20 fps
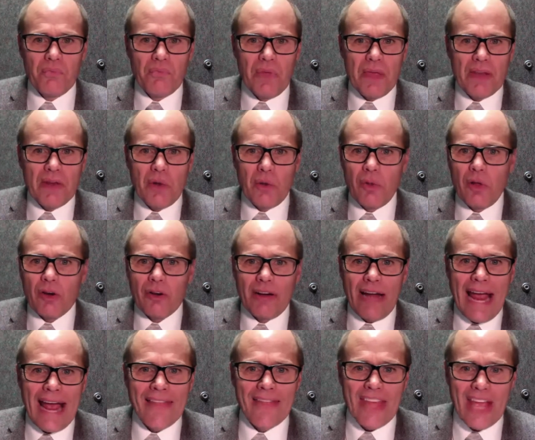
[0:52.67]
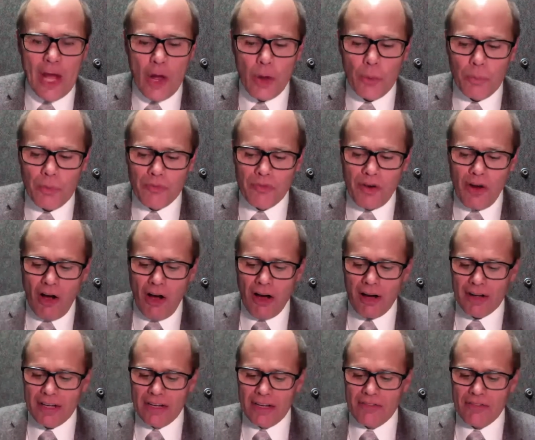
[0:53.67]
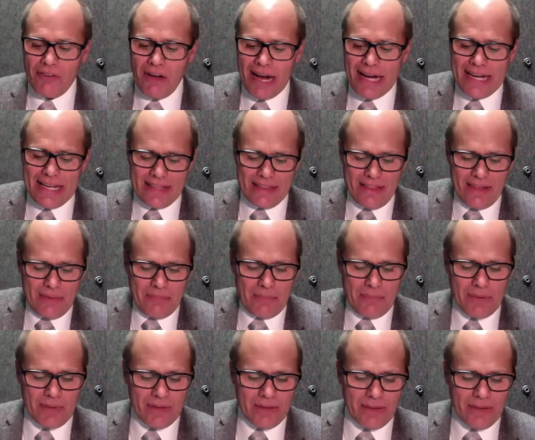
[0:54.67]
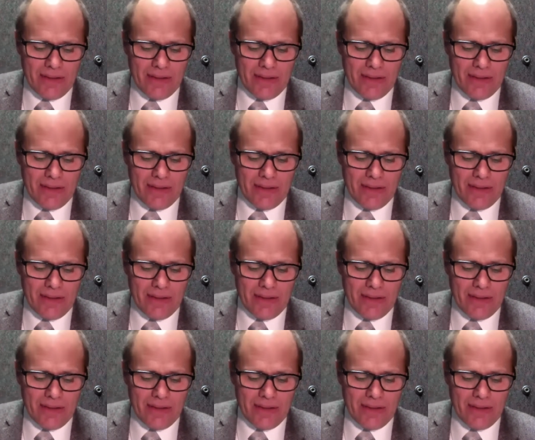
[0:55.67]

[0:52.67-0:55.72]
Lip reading: They no longer had the help of God in fighting them.